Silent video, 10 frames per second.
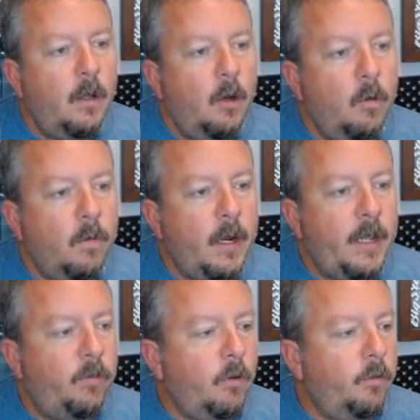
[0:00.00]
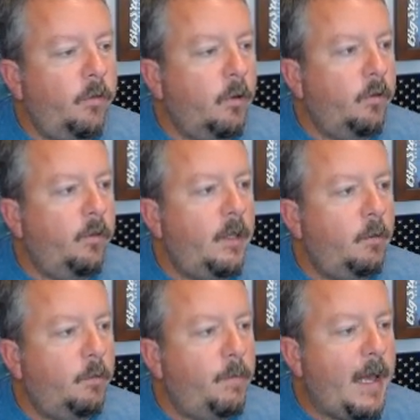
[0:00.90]
Overnight 00Z
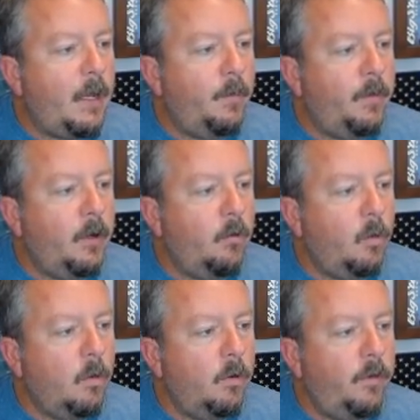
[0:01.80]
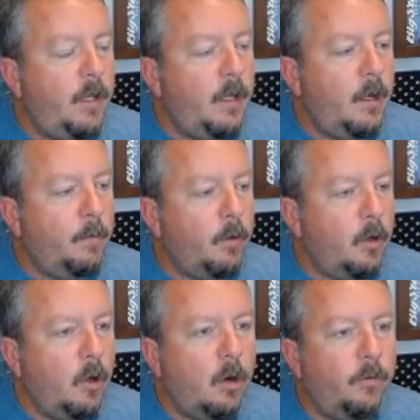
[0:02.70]
was back up there towards the upper
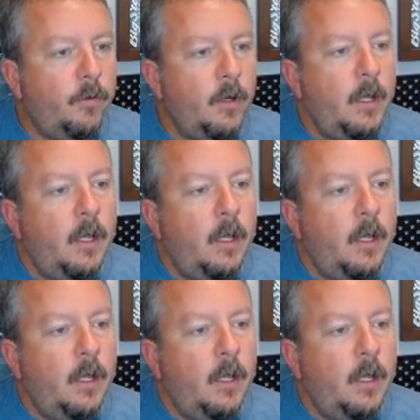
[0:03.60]
Gulf.